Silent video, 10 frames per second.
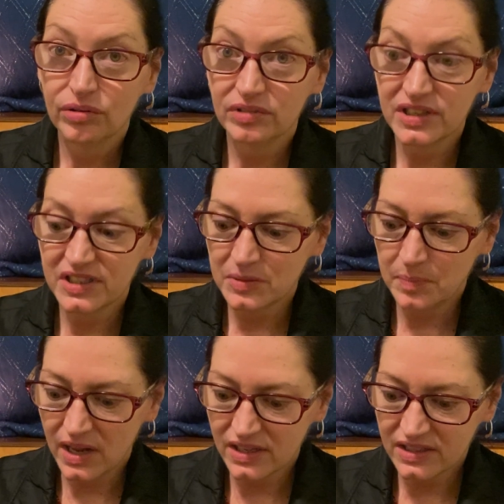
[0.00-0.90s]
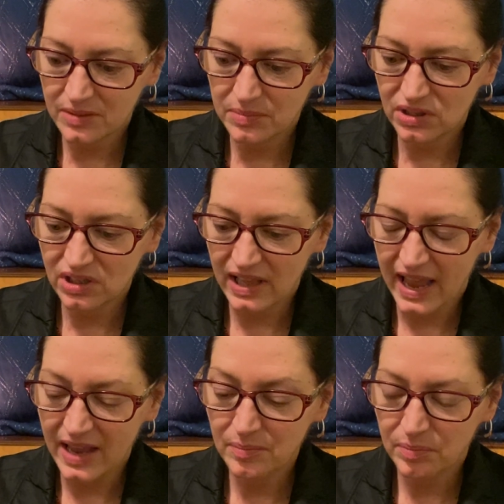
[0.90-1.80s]
responsible,
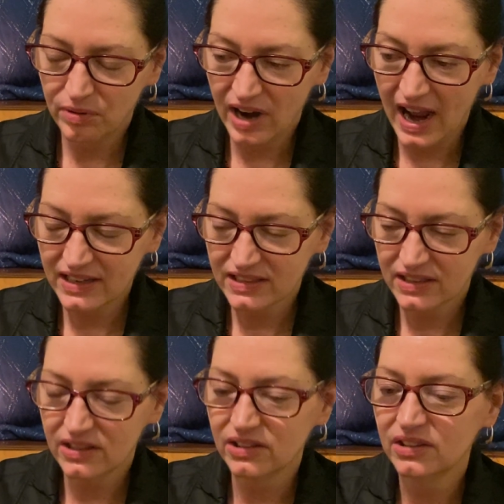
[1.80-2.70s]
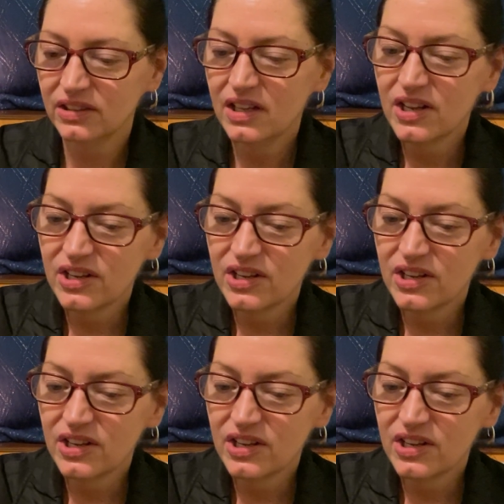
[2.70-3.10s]
and practical.